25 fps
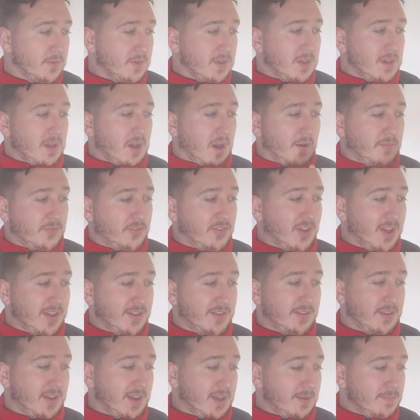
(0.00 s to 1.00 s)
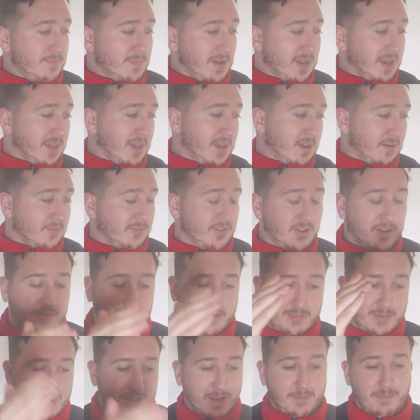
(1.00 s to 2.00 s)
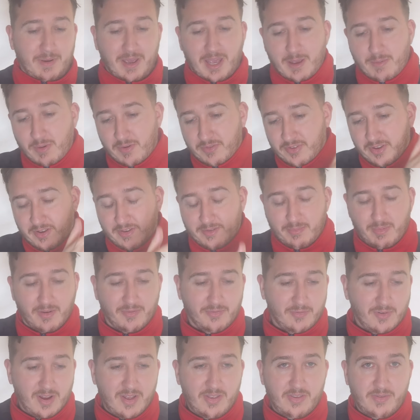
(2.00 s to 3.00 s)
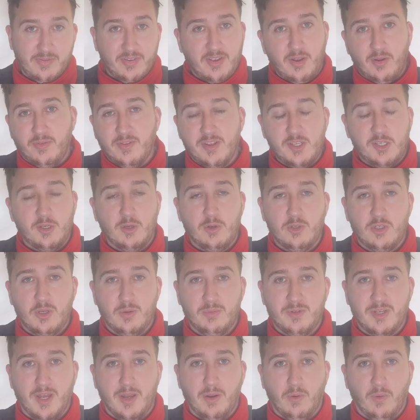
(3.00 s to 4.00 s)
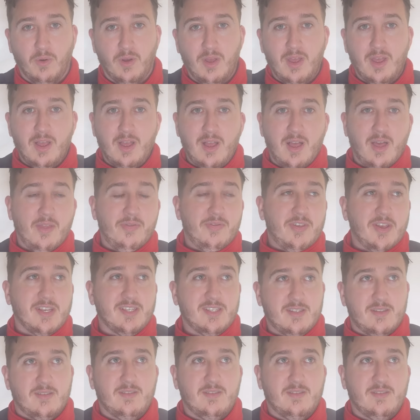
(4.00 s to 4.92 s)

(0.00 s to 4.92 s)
I've said it to many people, I've said it to my friends, I've said it on this YouTube channel. There's